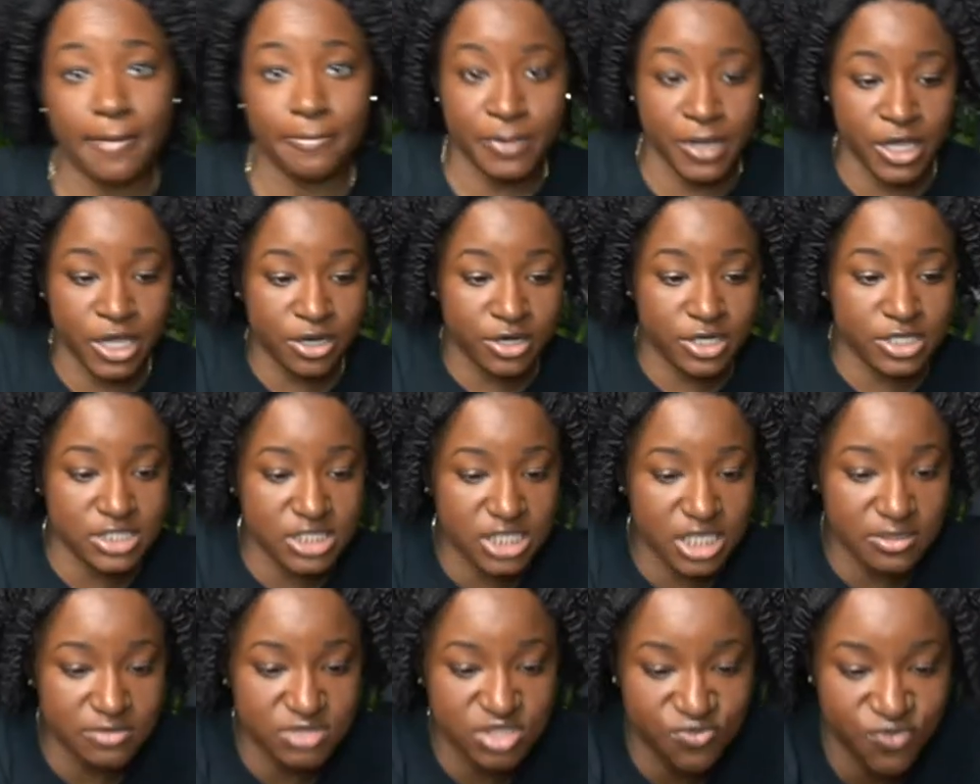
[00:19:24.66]
parents'
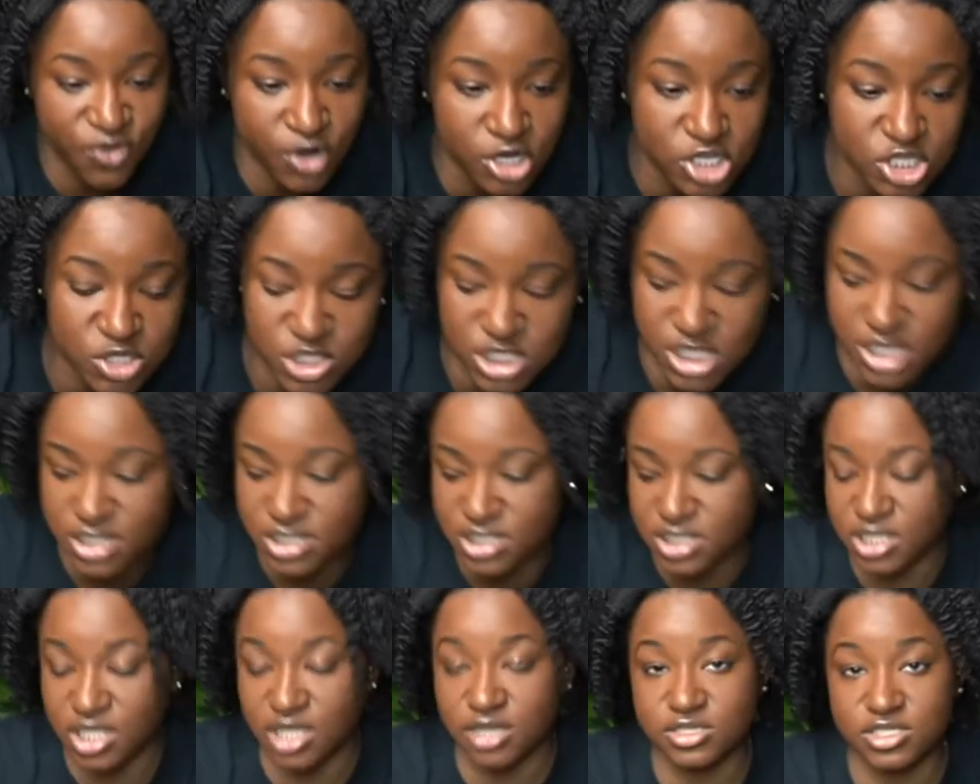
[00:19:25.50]
gifts first
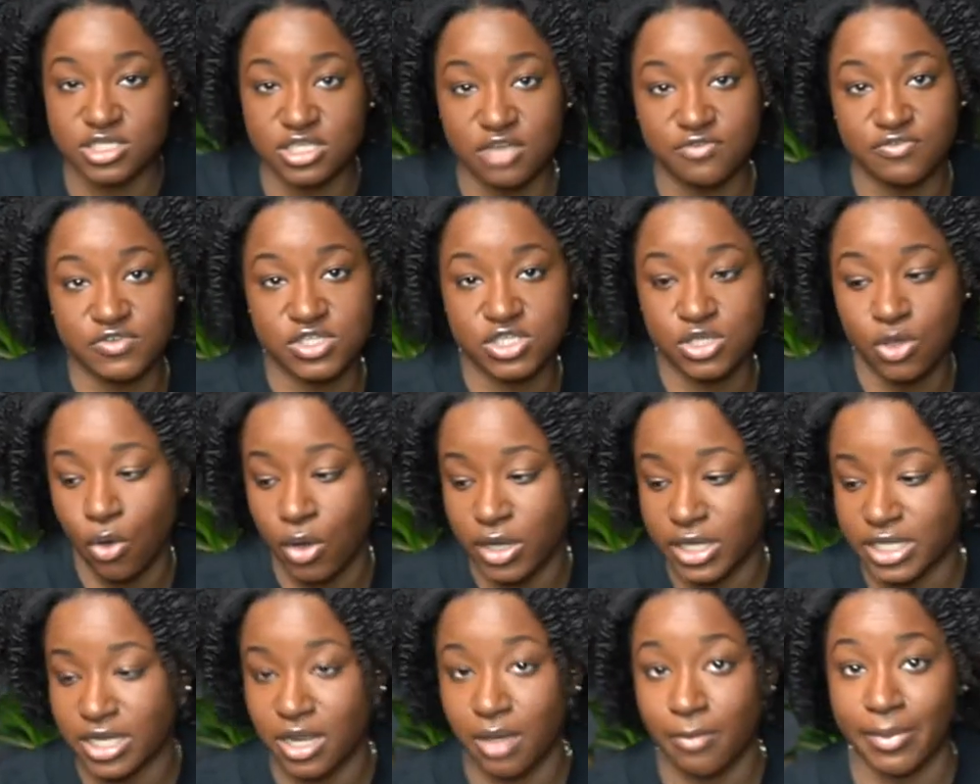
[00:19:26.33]
since their stuff is
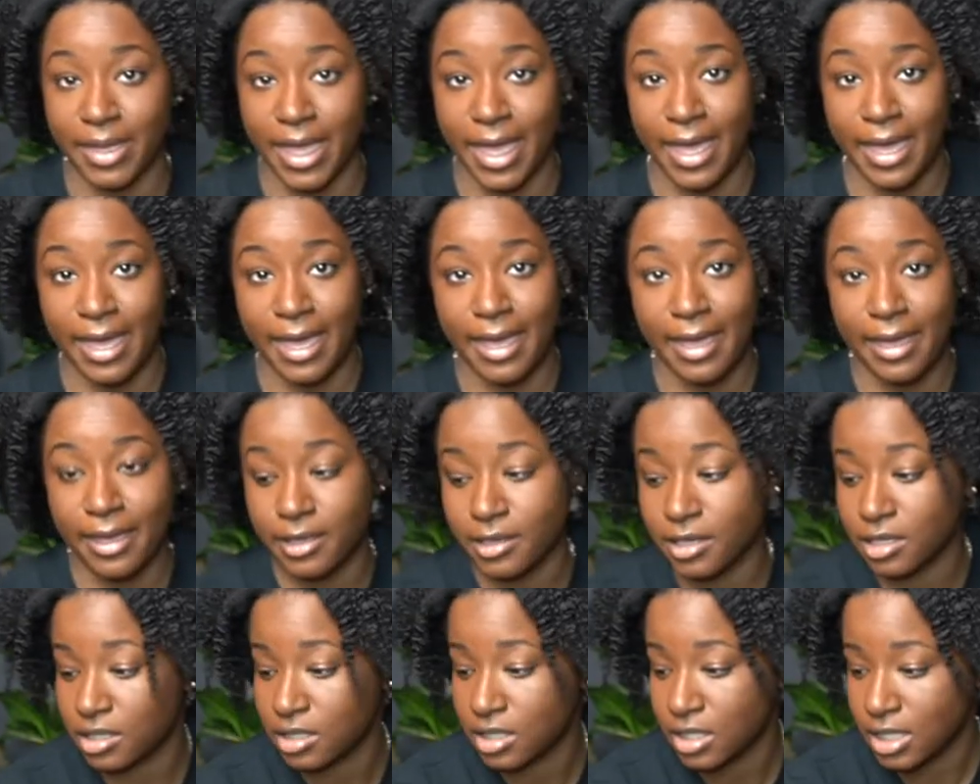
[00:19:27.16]
going in a
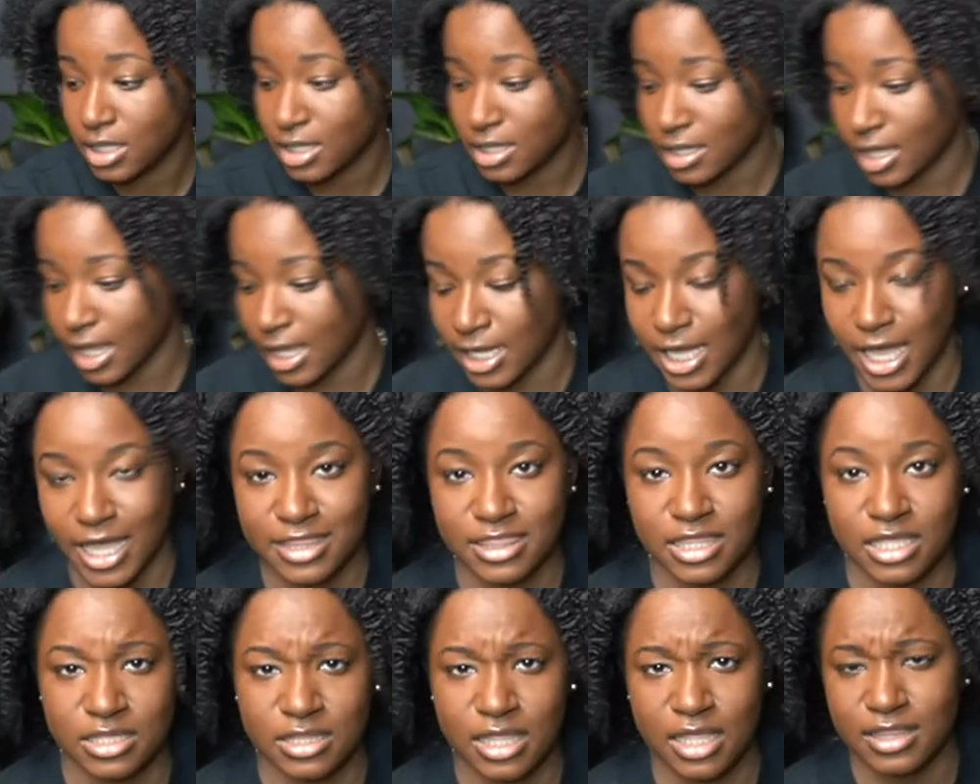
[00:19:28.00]
bag. Like, I
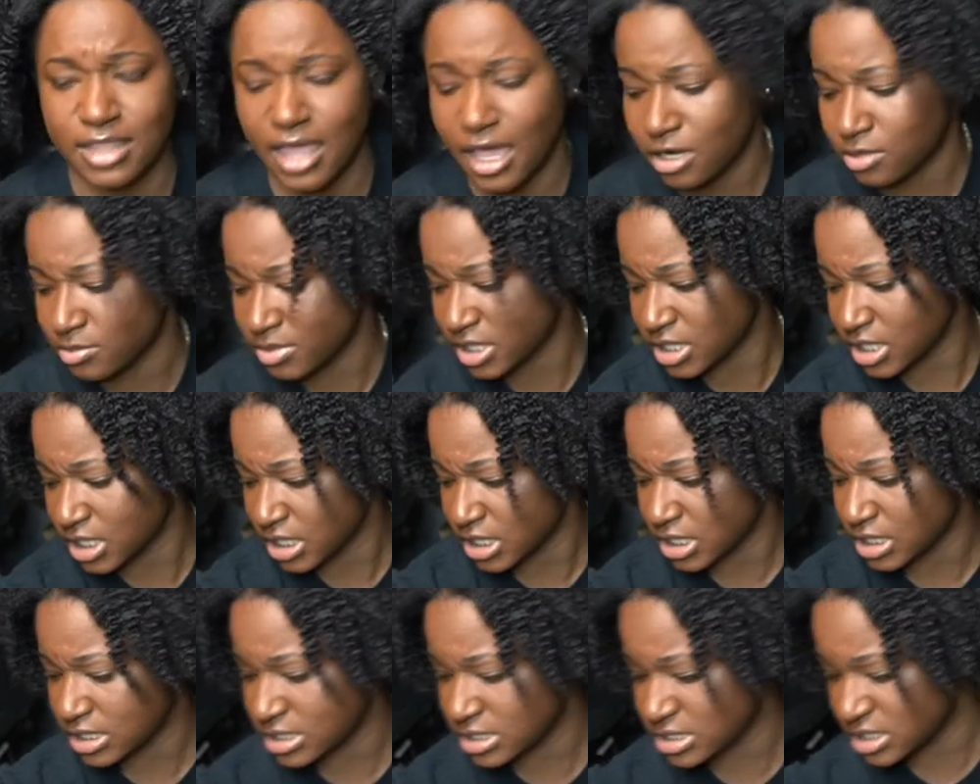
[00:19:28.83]
think that that'll be
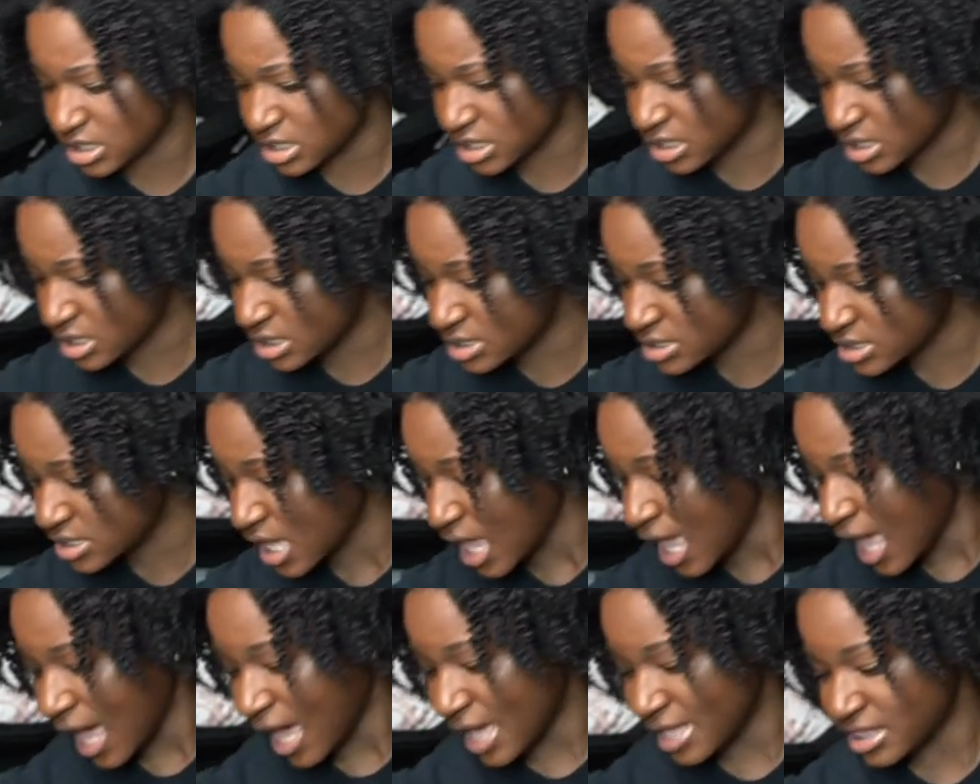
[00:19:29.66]
the easiest.
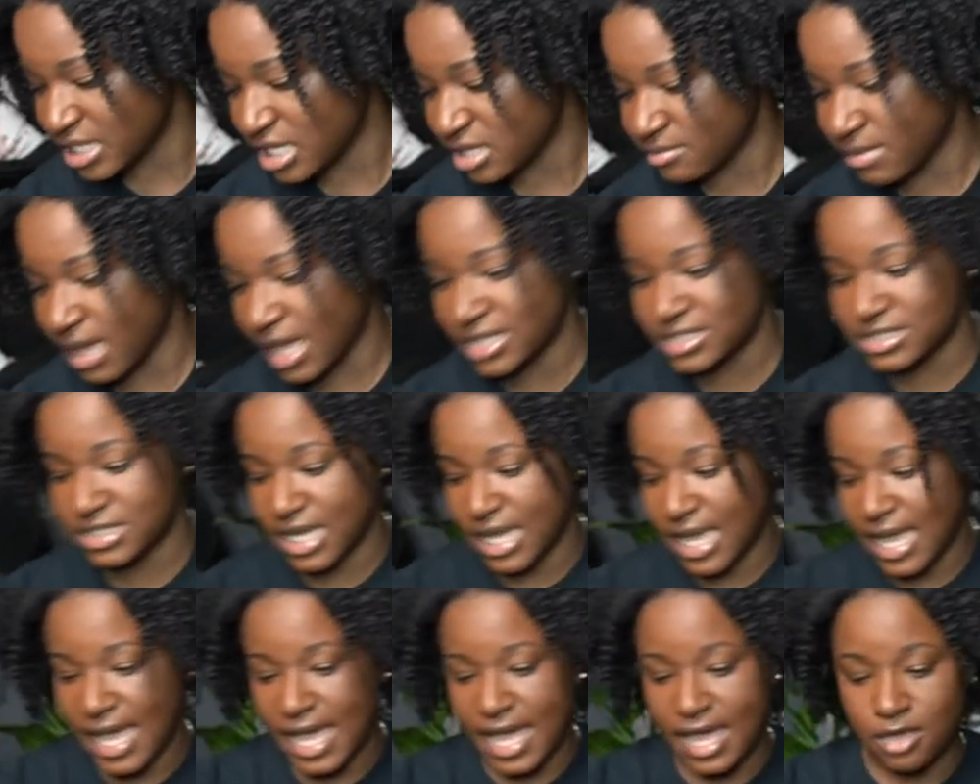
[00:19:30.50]
I think my
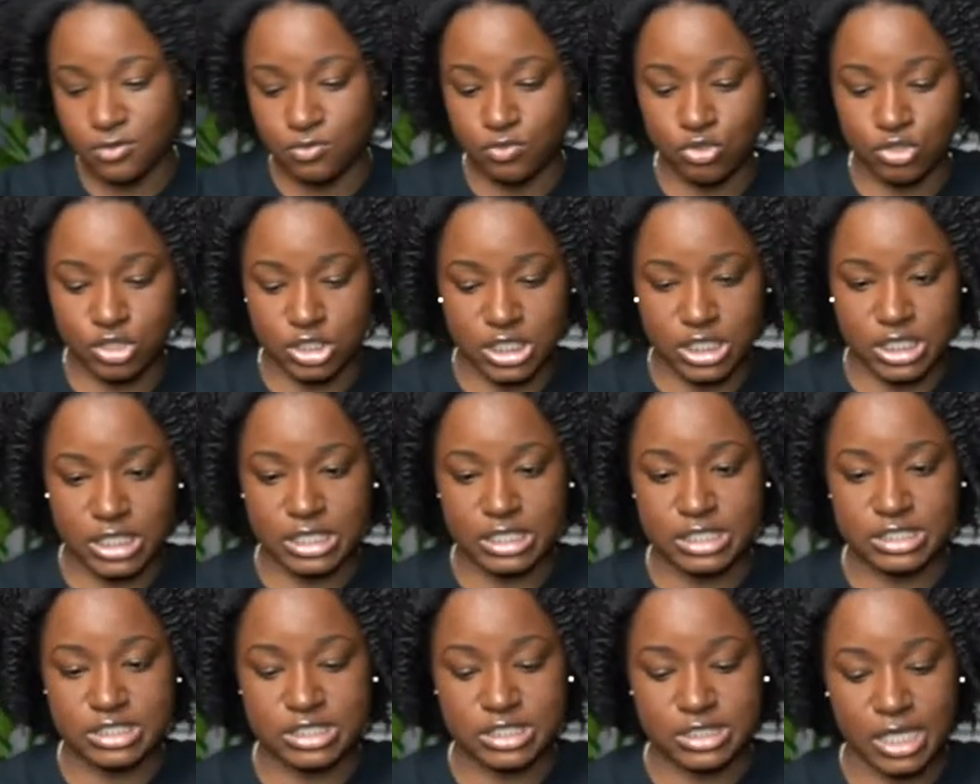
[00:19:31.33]
dad will
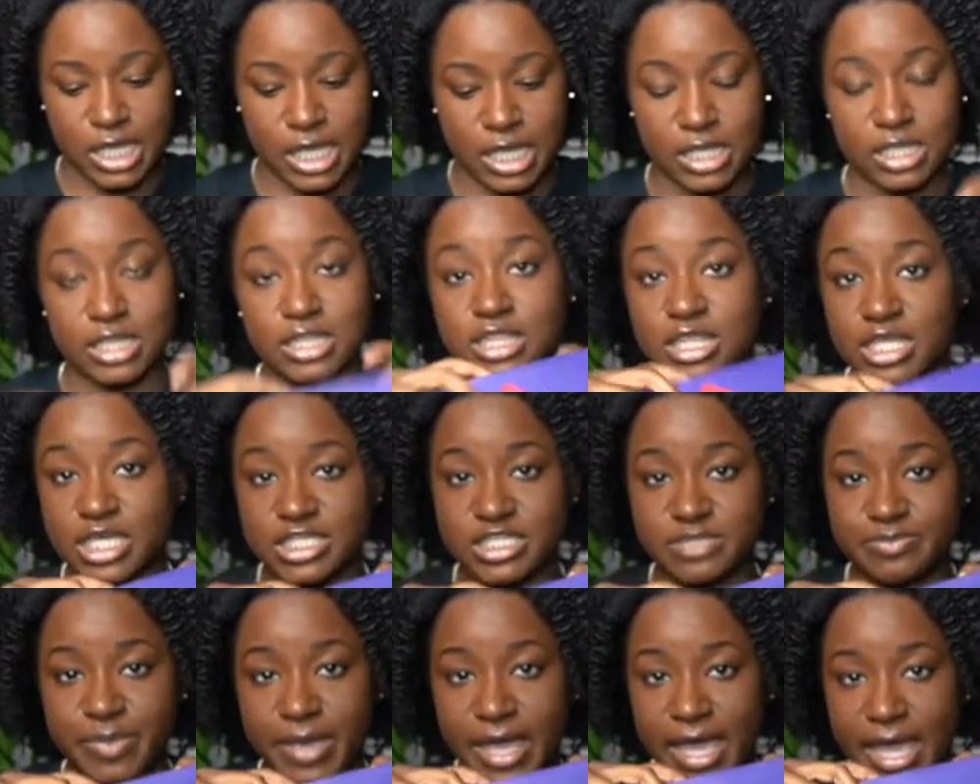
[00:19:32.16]
get
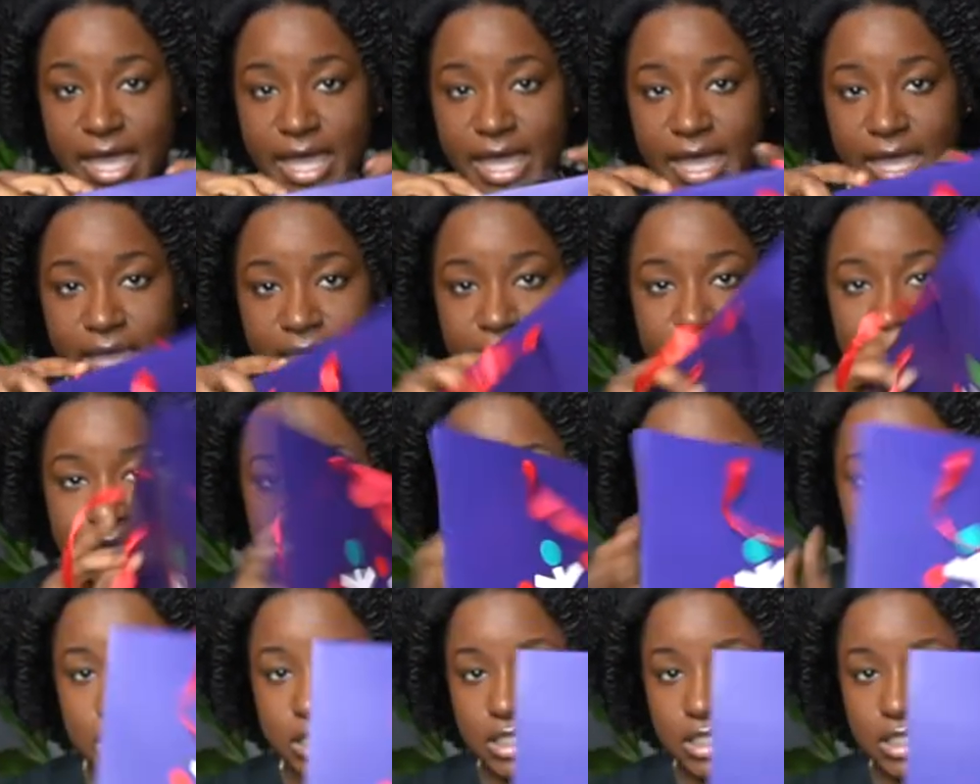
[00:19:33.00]
this bag